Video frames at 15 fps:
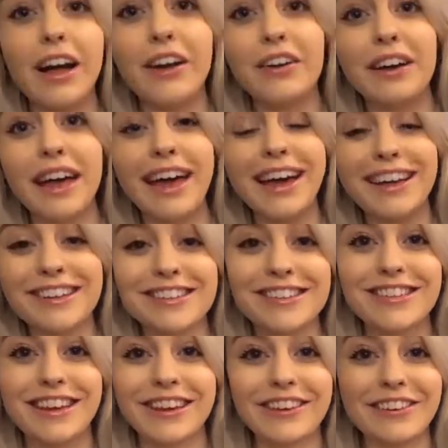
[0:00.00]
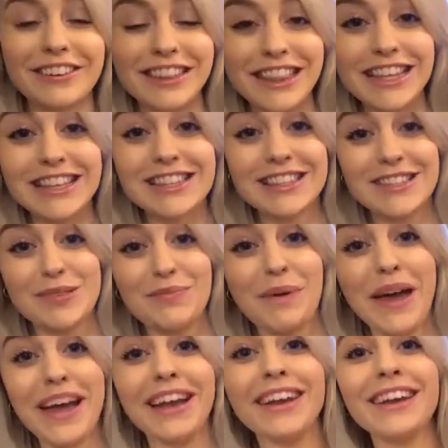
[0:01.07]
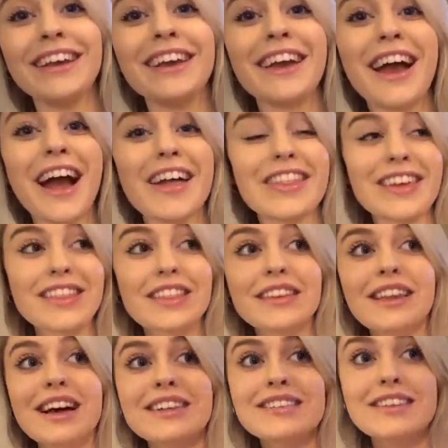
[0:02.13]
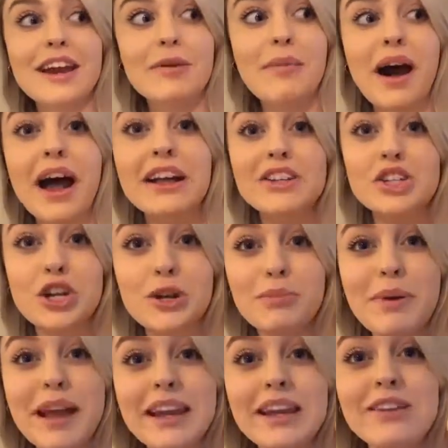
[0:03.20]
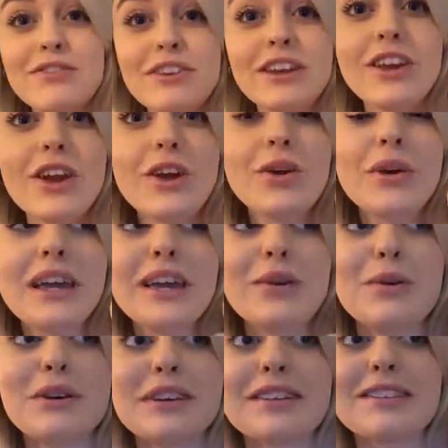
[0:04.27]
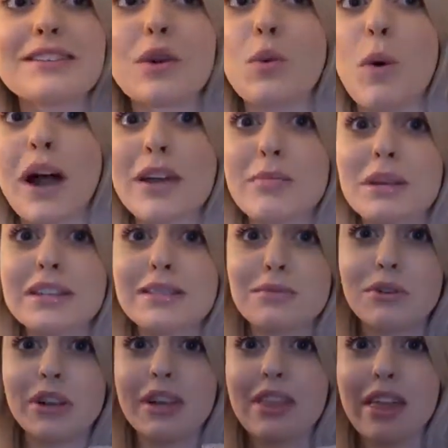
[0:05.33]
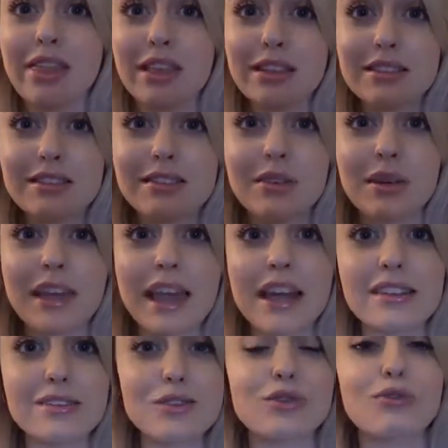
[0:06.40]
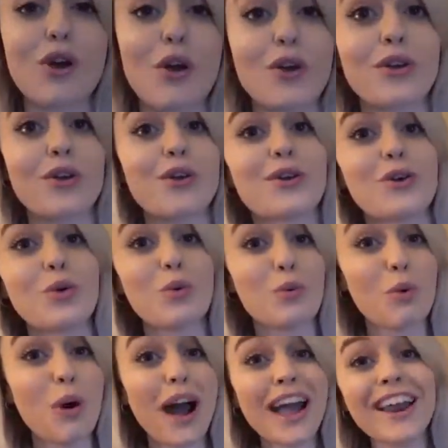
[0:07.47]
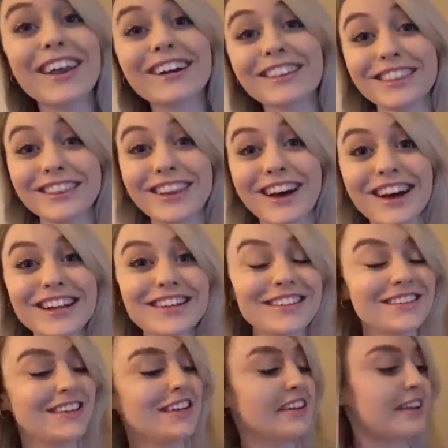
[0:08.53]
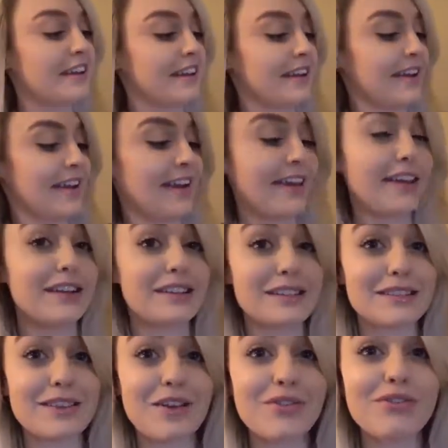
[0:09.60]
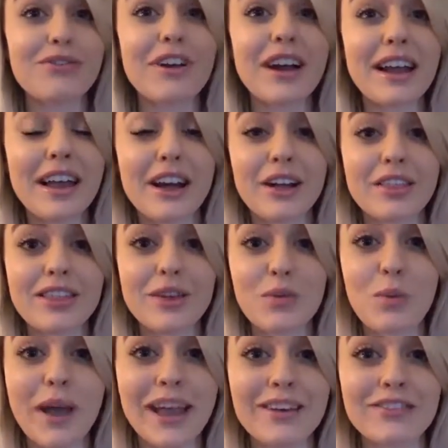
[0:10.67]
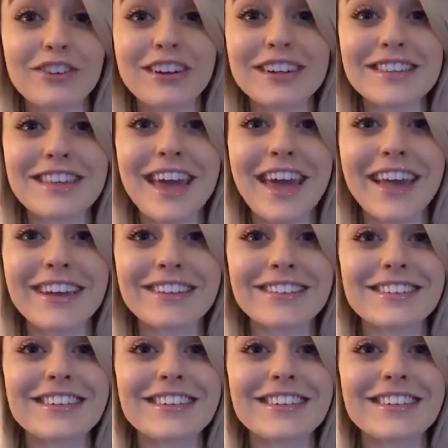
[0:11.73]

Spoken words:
Okay, so this is Ben. I think the last time I showed Ben in a video, he was quite a bit smaller than this, so he has grown quite a lot. He is a very healthy weight for his age.